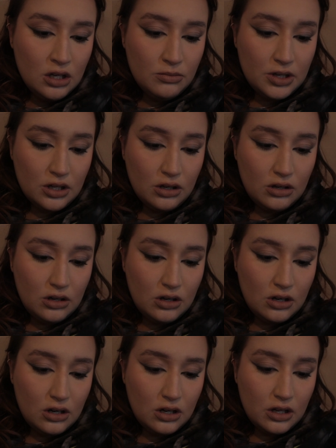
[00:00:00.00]
I'm gonna
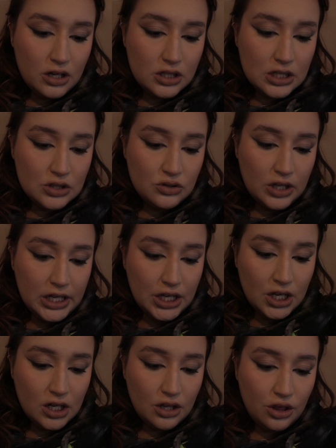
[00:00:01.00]
get it down to like
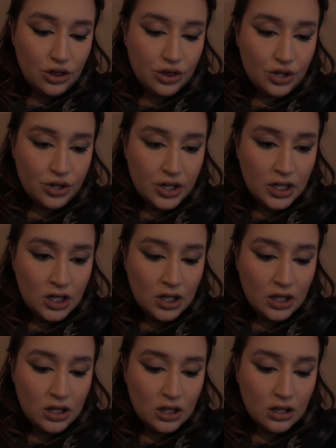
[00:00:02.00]
30,
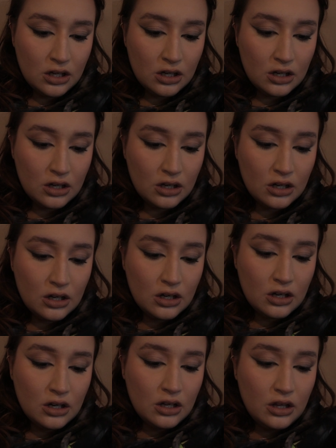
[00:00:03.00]
I think.
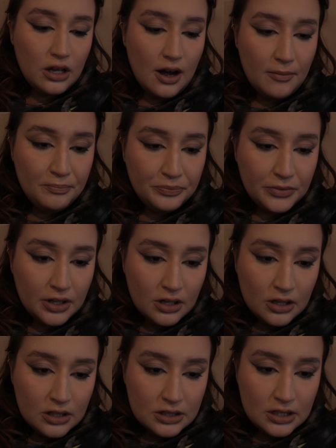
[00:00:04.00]
Yeah.
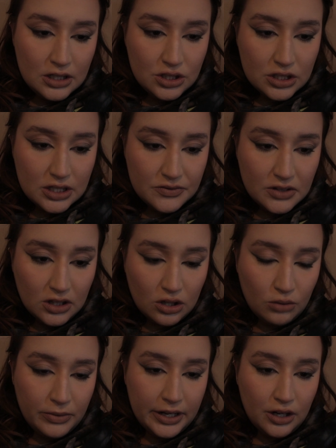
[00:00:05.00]
See, it just gives a
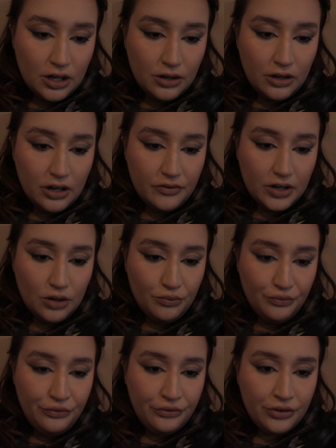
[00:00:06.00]
little bit of a
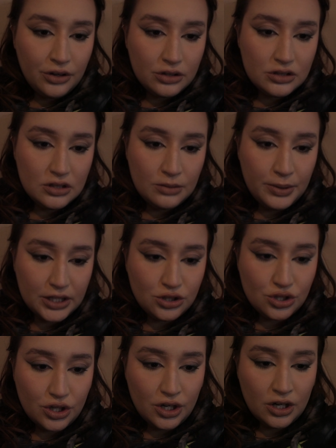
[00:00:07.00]
oomph to the
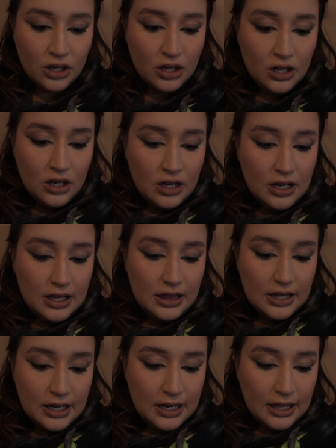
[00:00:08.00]
picture. And
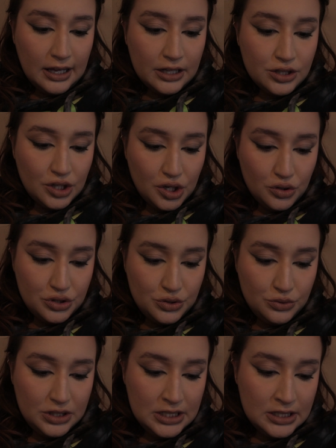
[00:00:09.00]
then I like to go
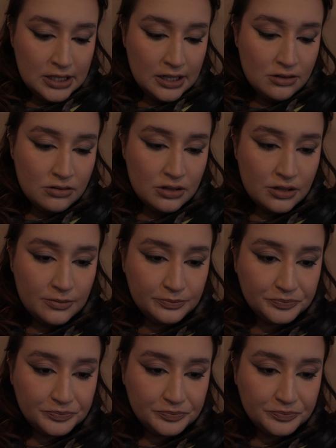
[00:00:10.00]
to details